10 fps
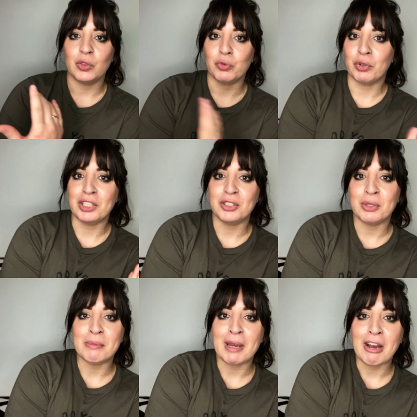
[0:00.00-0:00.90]

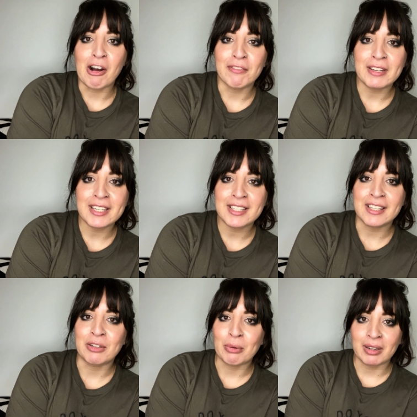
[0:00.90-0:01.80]
redoing my office
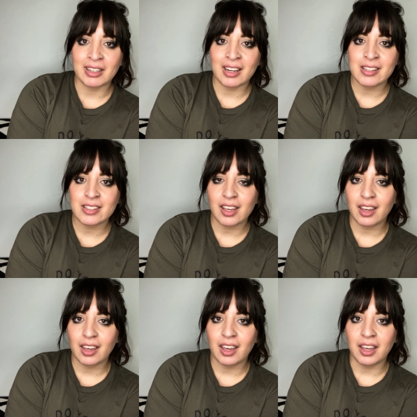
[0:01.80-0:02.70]
and
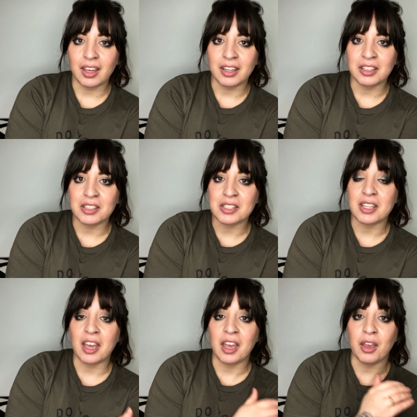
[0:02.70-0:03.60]
organizing. It is
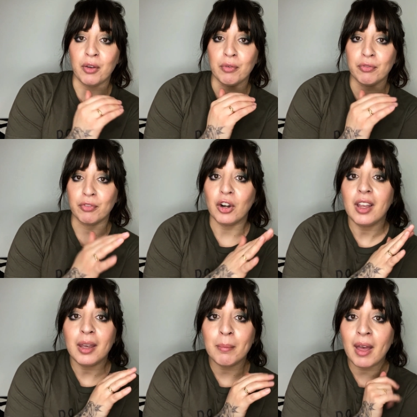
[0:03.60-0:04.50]
a
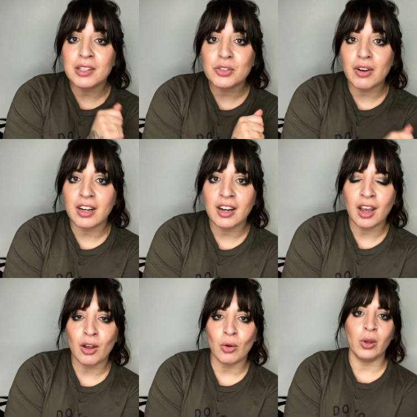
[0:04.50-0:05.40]
freaking mess right
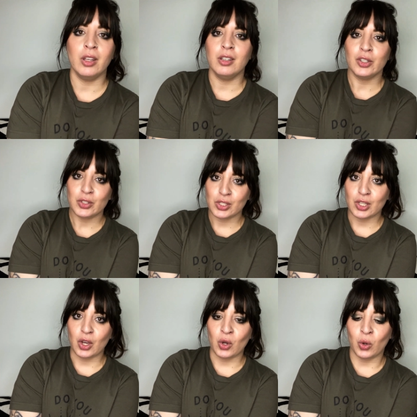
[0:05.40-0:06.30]
now,
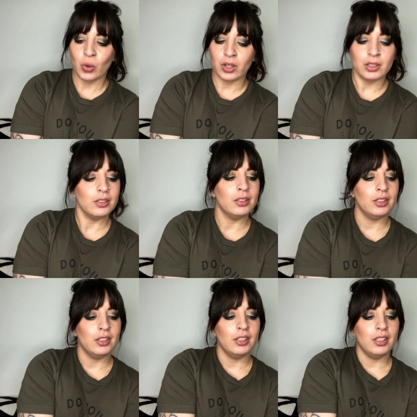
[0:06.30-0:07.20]
so
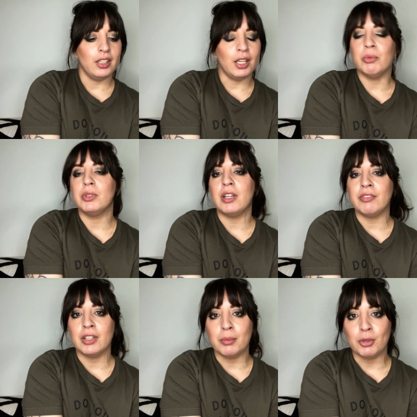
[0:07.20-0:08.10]
it will
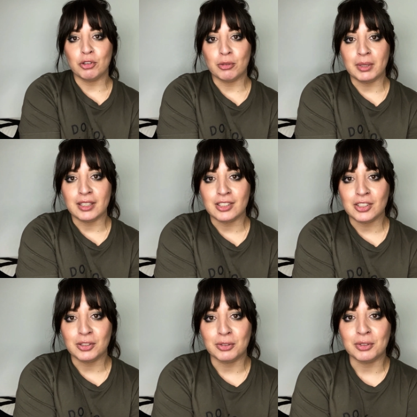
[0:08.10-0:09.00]
definitely push me
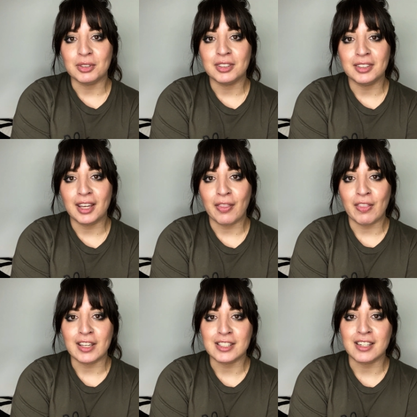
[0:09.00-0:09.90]
to get
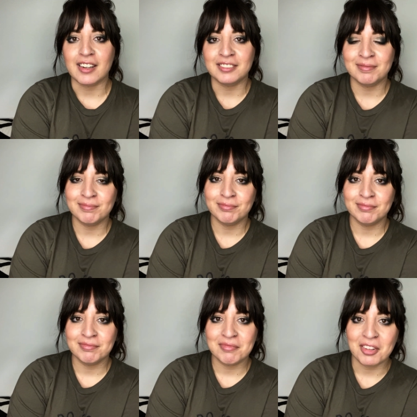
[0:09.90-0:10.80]
things done.
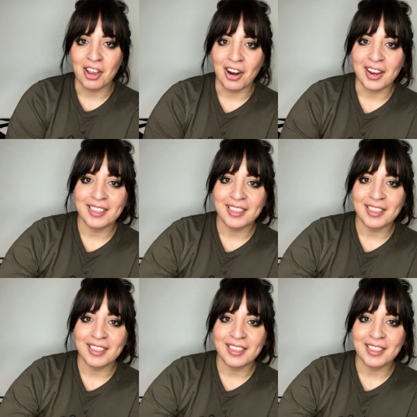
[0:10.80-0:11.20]
All right,